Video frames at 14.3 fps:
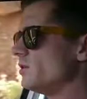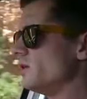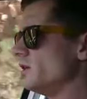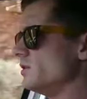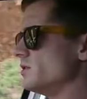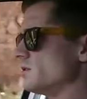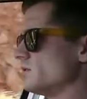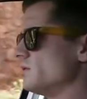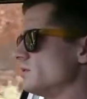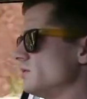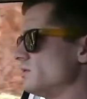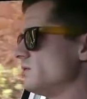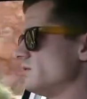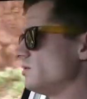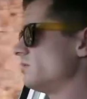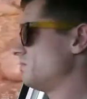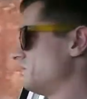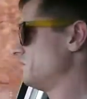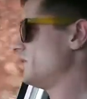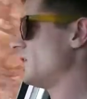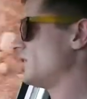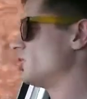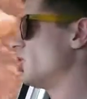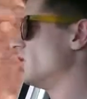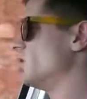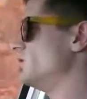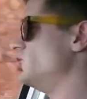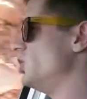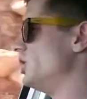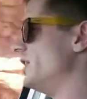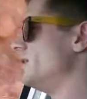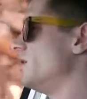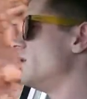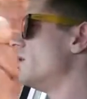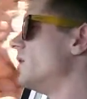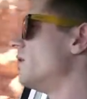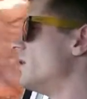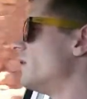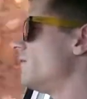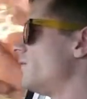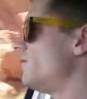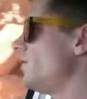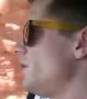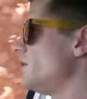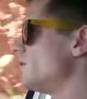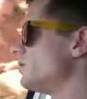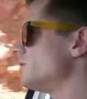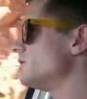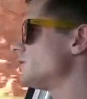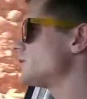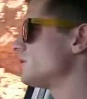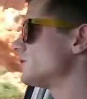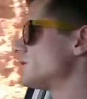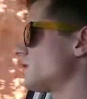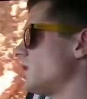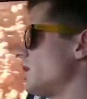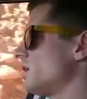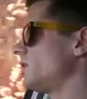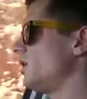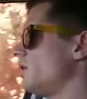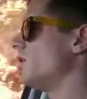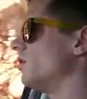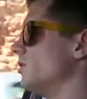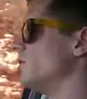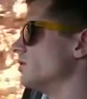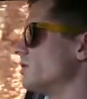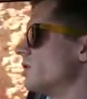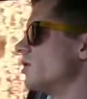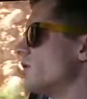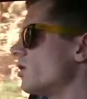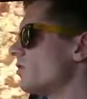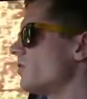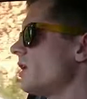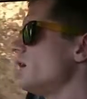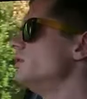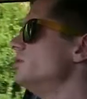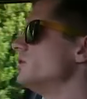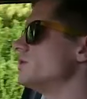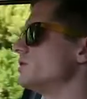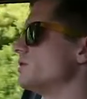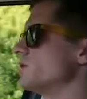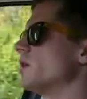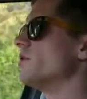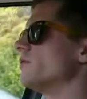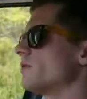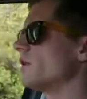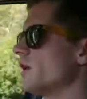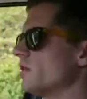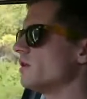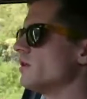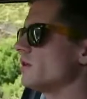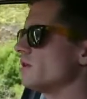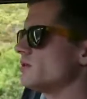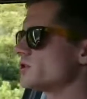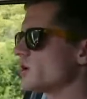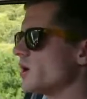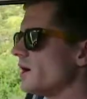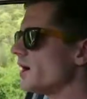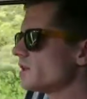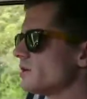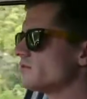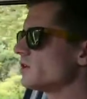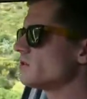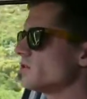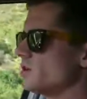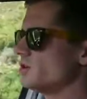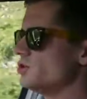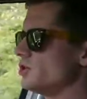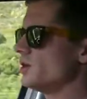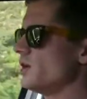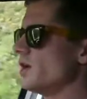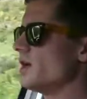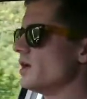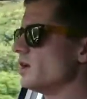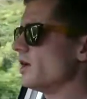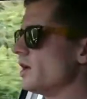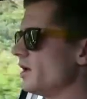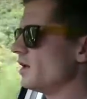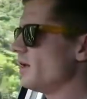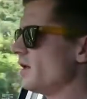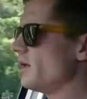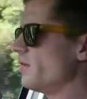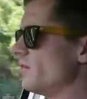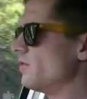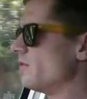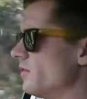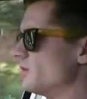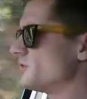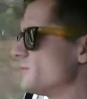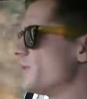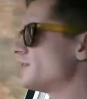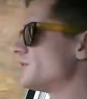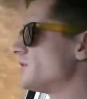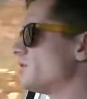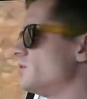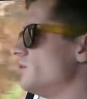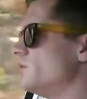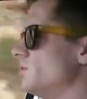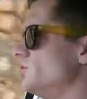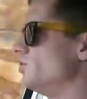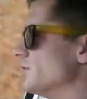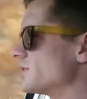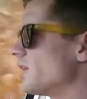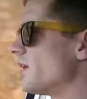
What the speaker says: diesel technology feels slightly old. Not the engine itself. Okay, the Sky Active technology in this Mazda 2, just